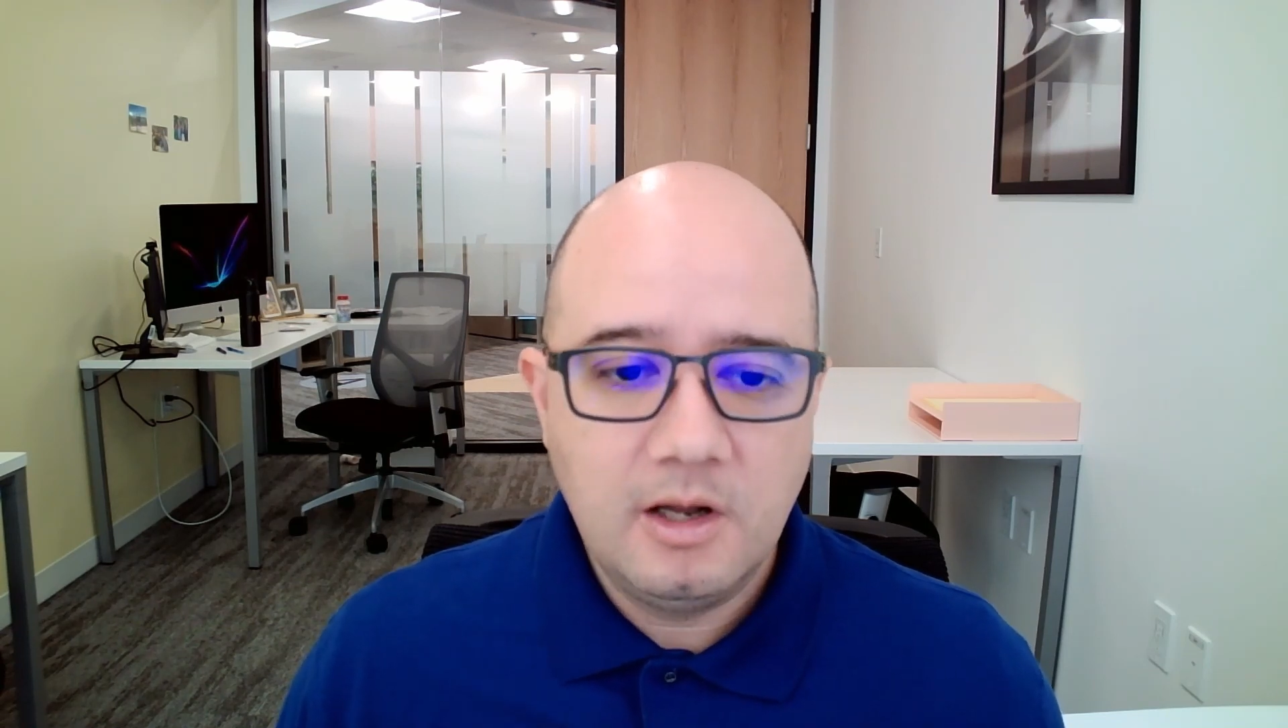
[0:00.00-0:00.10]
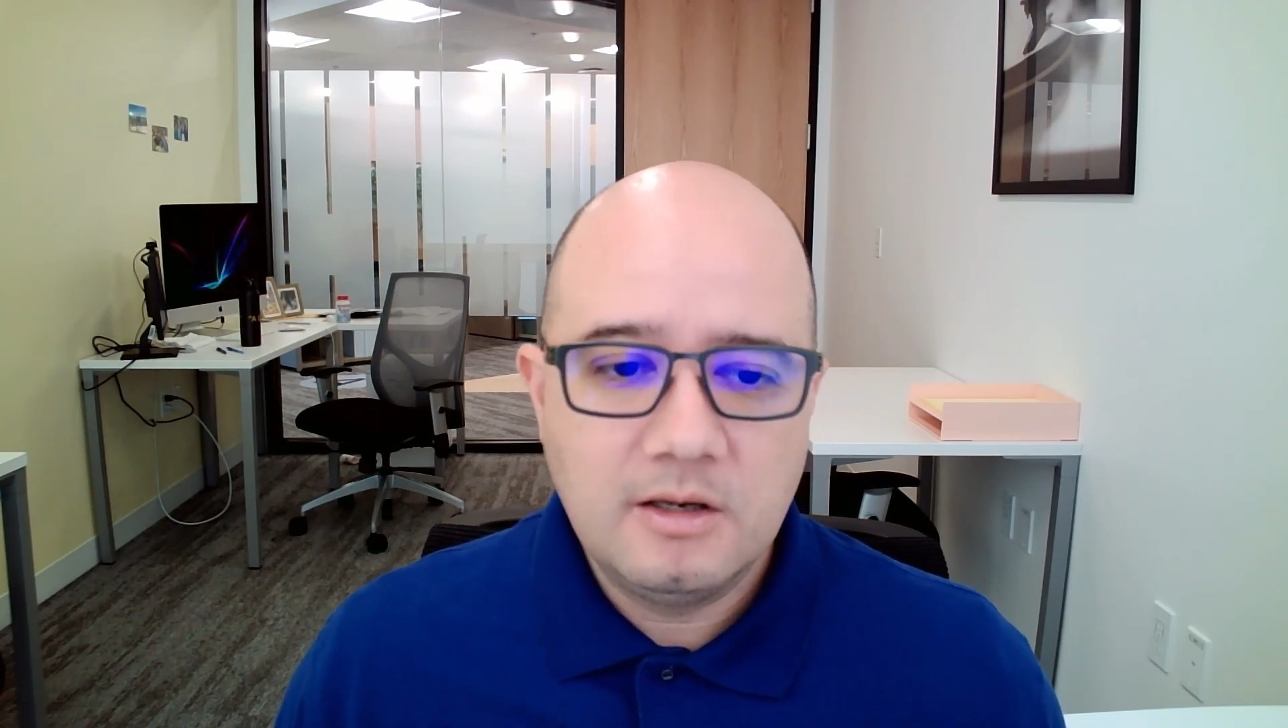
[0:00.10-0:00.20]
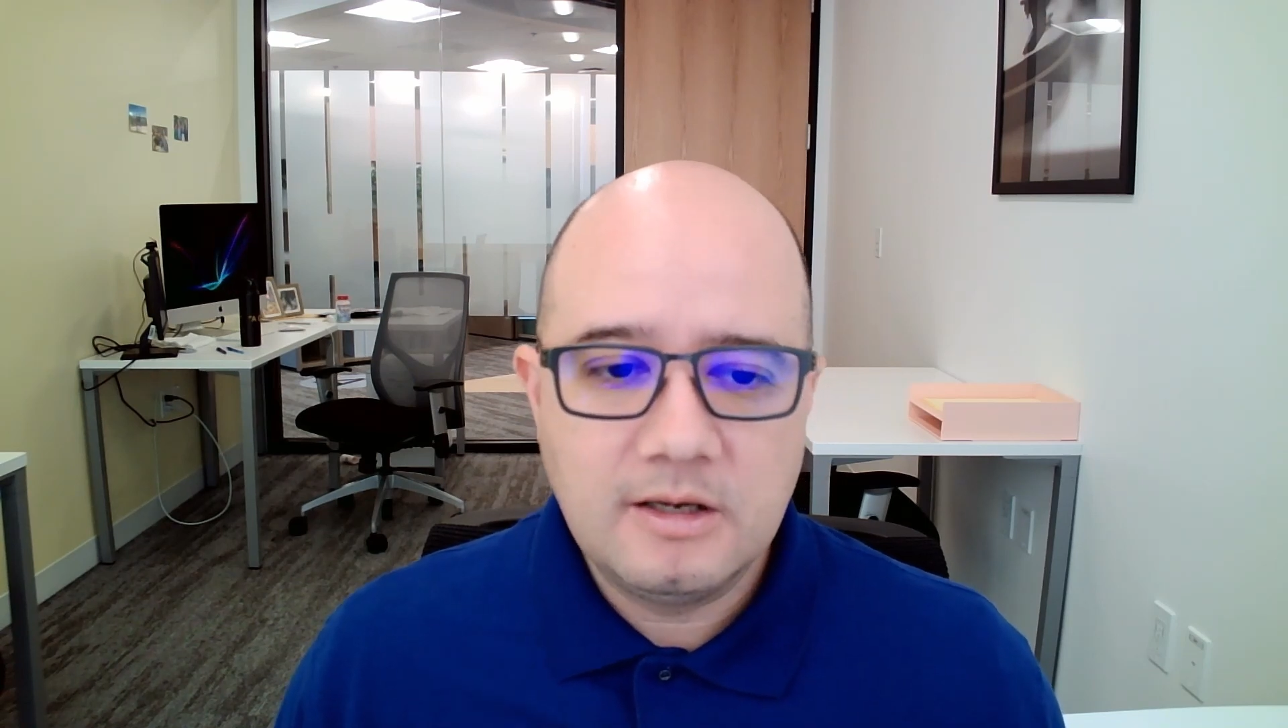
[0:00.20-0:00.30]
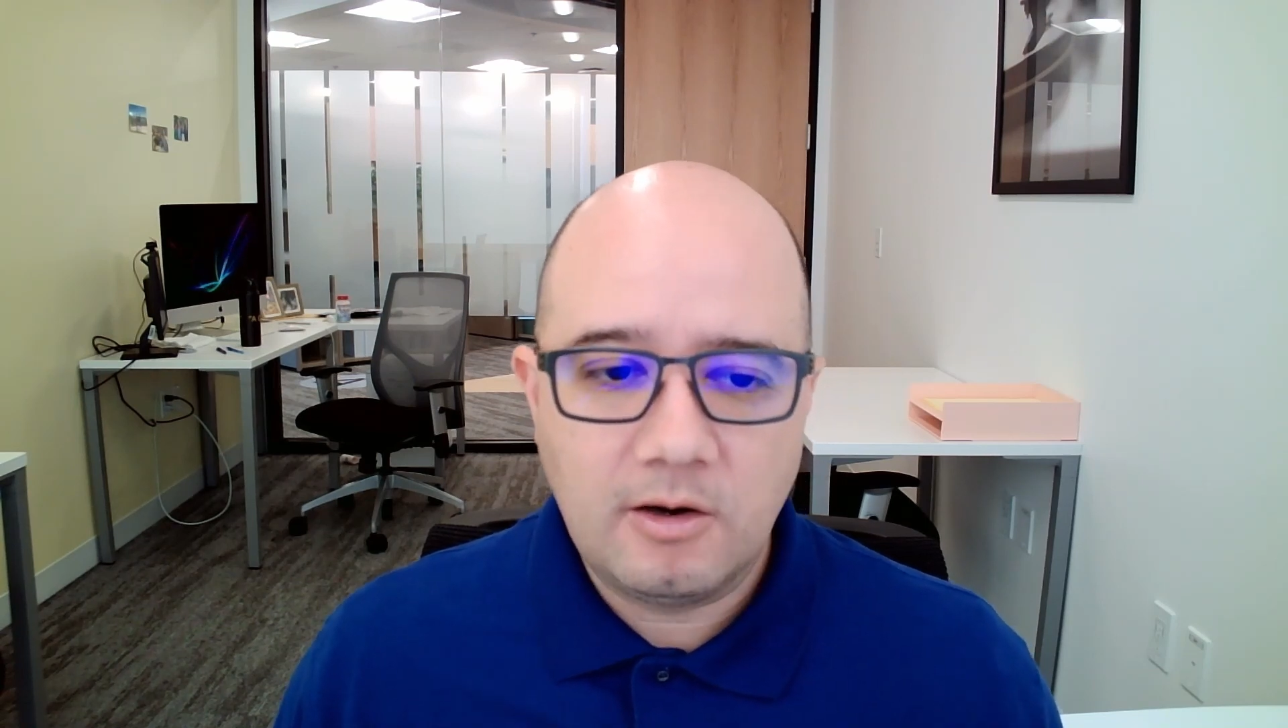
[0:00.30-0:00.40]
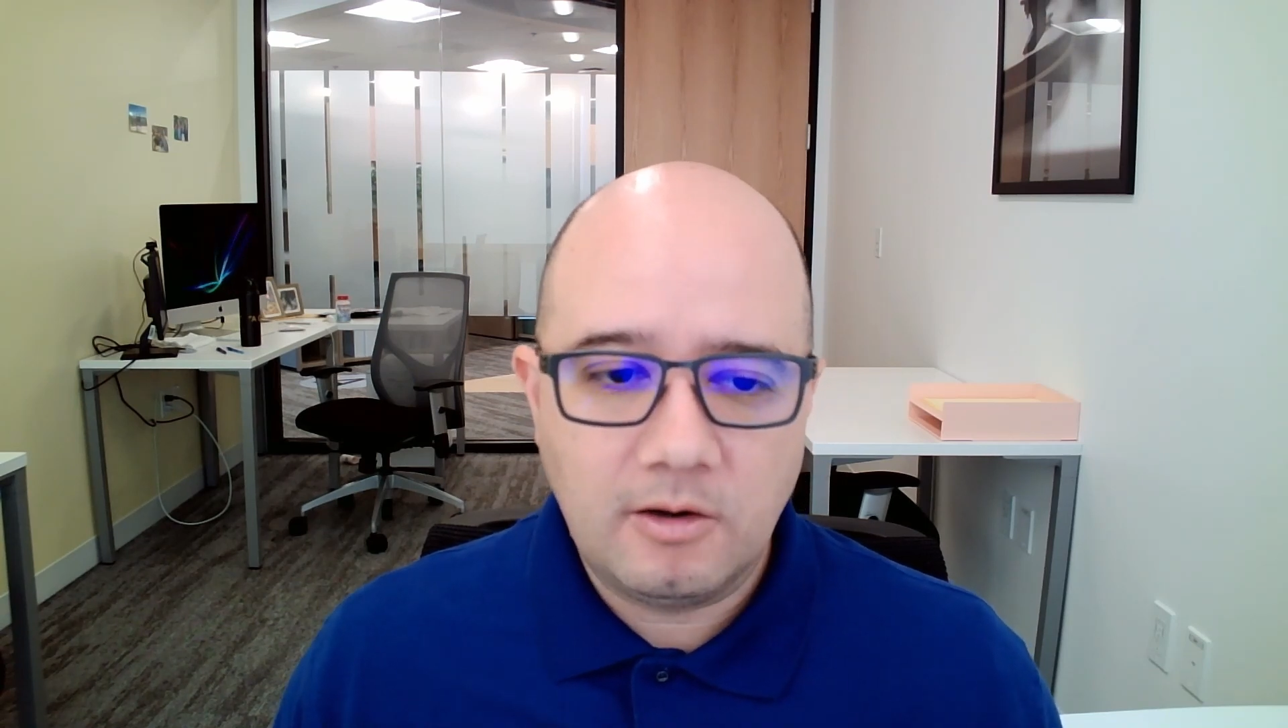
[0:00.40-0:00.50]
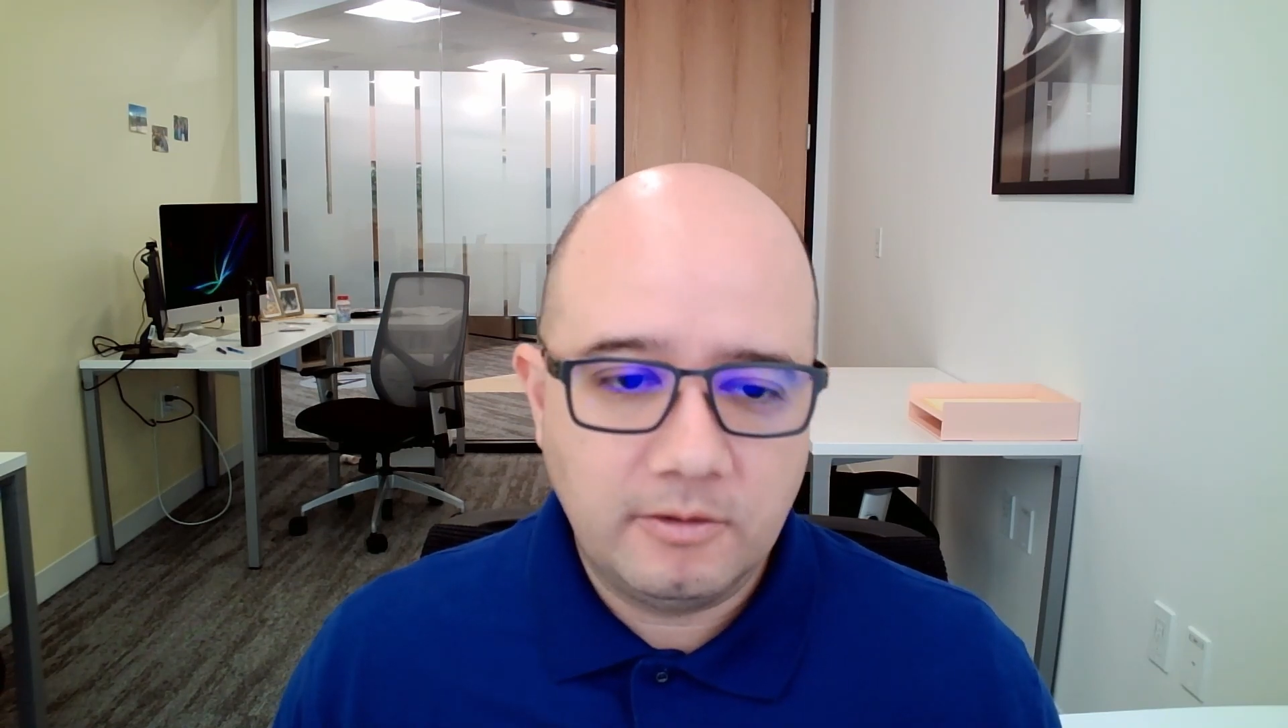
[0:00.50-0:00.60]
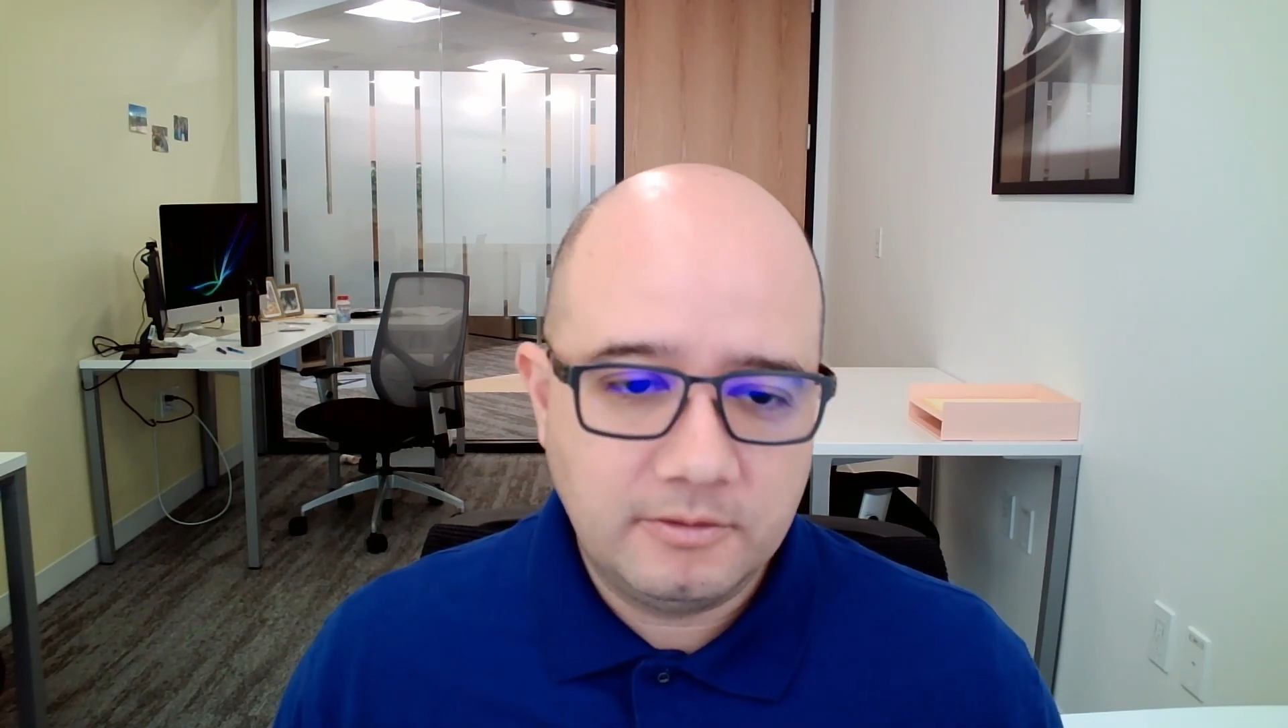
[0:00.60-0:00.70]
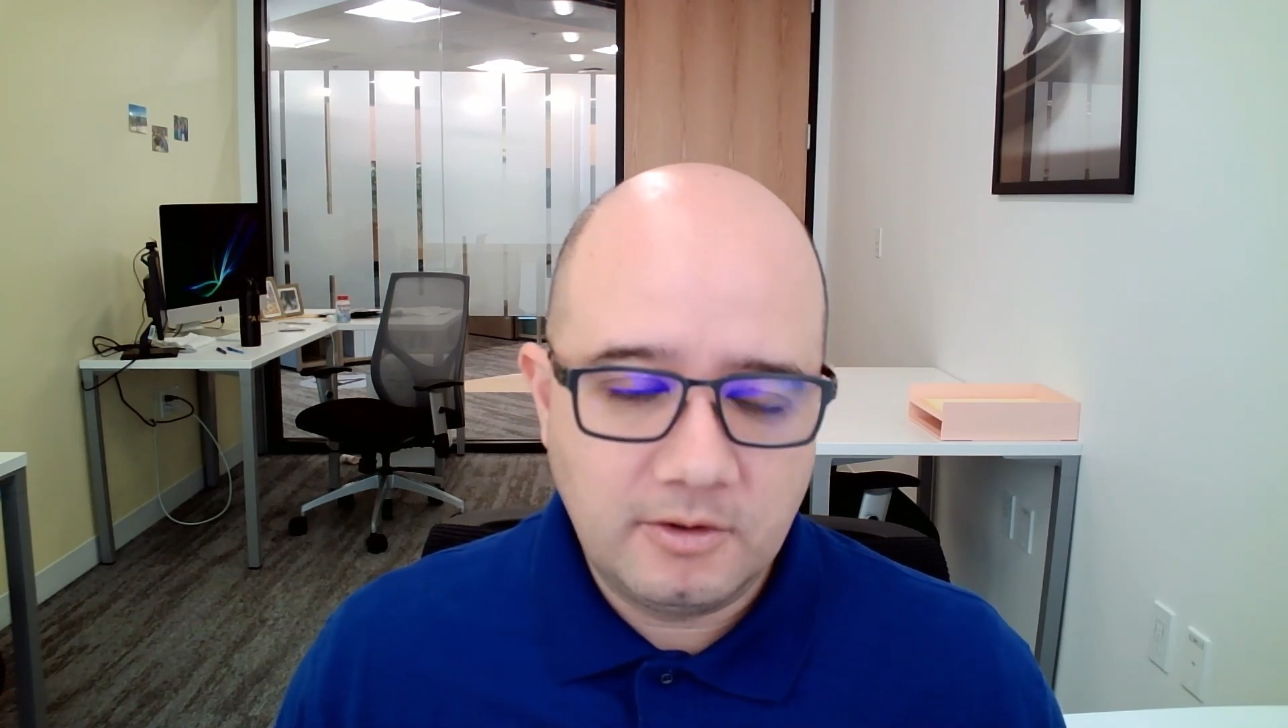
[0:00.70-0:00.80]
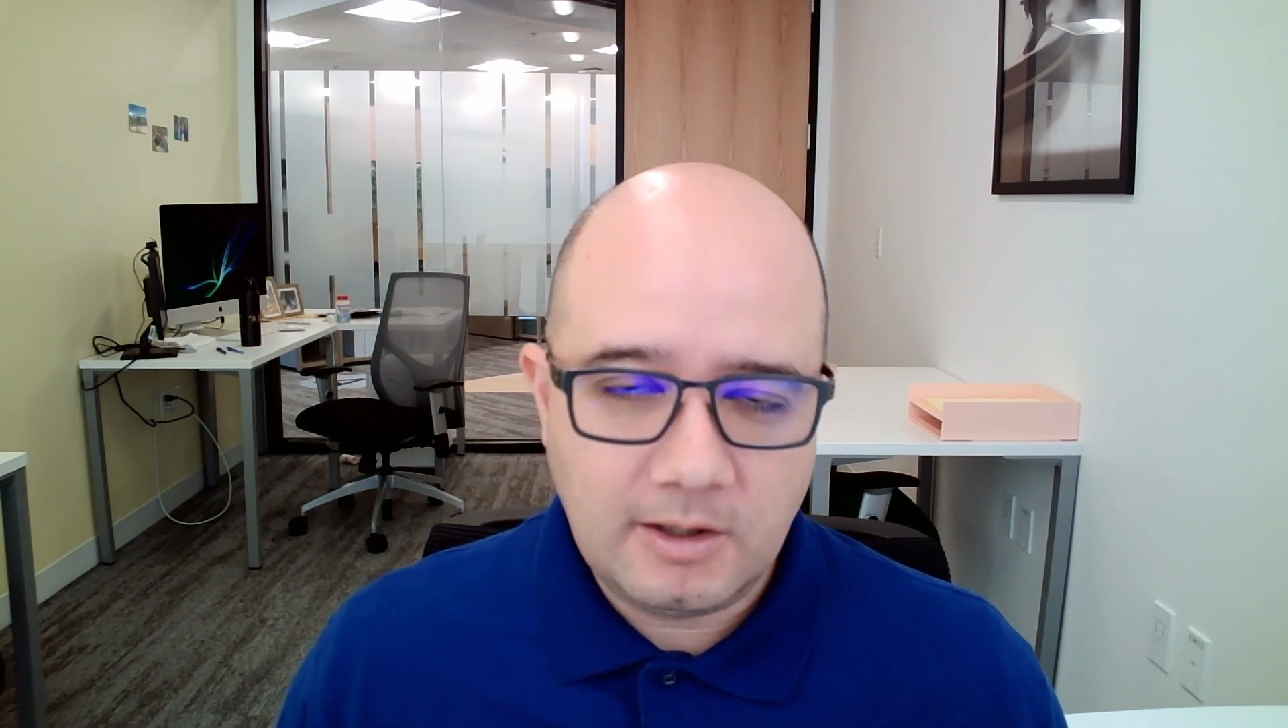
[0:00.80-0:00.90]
they're